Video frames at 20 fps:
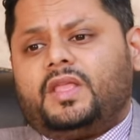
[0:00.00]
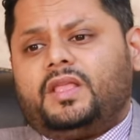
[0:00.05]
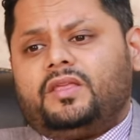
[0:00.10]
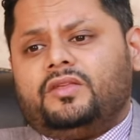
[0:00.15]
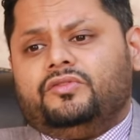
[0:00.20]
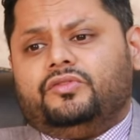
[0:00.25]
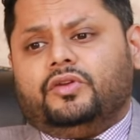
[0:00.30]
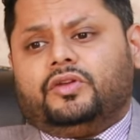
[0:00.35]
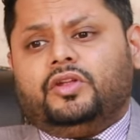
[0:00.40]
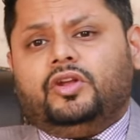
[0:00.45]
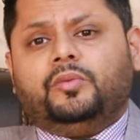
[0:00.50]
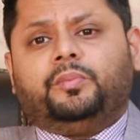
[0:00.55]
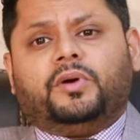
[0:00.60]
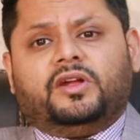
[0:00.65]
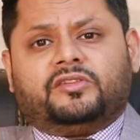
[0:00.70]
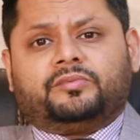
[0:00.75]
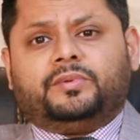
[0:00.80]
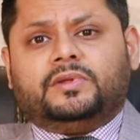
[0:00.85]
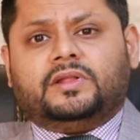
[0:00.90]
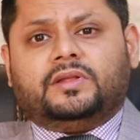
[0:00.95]
security
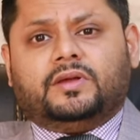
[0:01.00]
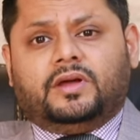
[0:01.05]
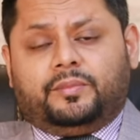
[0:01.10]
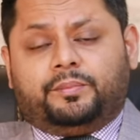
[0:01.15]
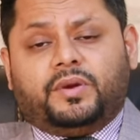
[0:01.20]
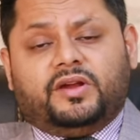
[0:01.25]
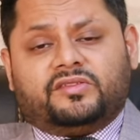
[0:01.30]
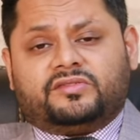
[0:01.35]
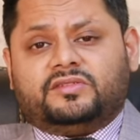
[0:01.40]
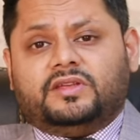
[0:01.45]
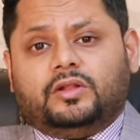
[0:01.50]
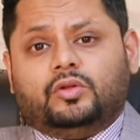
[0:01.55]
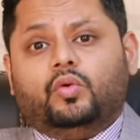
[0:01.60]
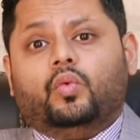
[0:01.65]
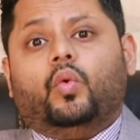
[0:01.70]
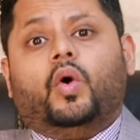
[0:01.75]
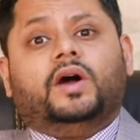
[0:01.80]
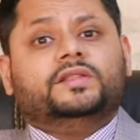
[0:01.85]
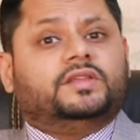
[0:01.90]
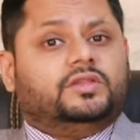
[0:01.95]
personnel who
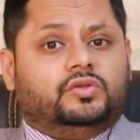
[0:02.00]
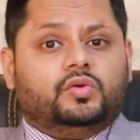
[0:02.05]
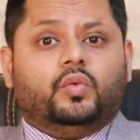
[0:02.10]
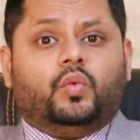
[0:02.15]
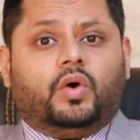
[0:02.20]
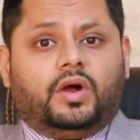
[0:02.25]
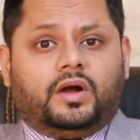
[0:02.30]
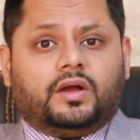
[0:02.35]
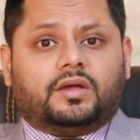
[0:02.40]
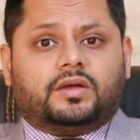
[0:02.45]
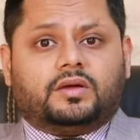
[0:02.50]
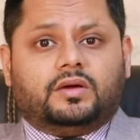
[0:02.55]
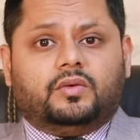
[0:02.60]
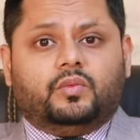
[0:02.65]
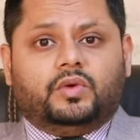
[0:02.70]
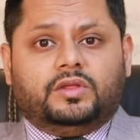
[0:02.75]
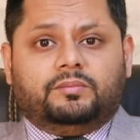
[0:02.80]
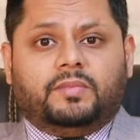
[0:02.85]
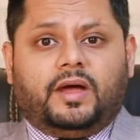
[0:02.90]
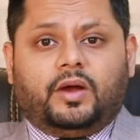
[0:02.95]
wanted to work
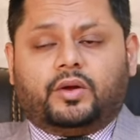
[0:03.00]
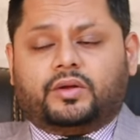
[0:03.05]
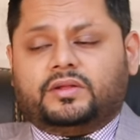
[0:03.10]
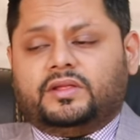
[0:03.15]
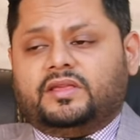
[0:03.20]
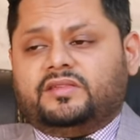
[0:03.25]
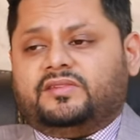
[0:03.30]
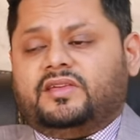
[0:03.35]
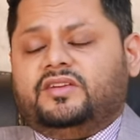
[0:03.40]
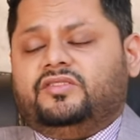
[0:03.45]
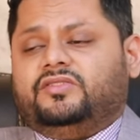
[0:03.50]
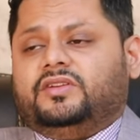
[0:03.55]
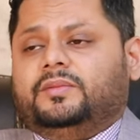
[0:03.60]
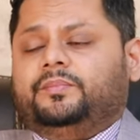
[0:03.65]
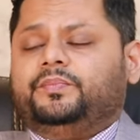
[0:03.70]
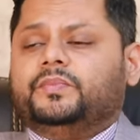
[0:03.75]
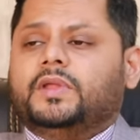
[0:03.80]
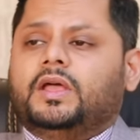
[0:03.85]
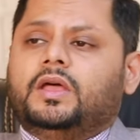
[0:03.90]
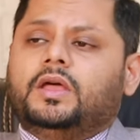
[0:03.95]
with my
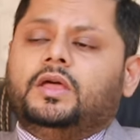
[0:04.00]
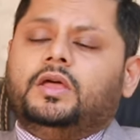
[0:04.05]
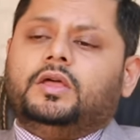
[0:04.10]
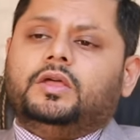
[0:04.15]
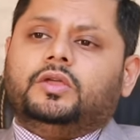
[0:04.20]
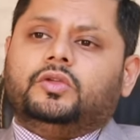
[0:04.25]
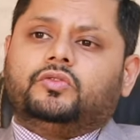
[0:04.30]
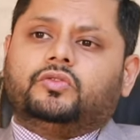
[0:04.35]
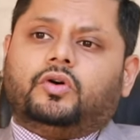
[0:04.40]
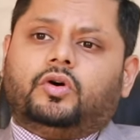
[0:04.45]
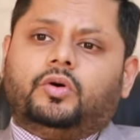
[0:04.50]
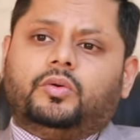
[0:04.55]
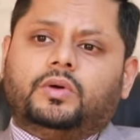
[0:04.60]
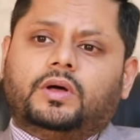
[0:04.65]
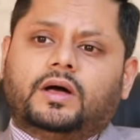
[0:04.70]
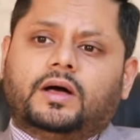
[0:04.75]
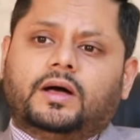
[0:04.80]
organization. So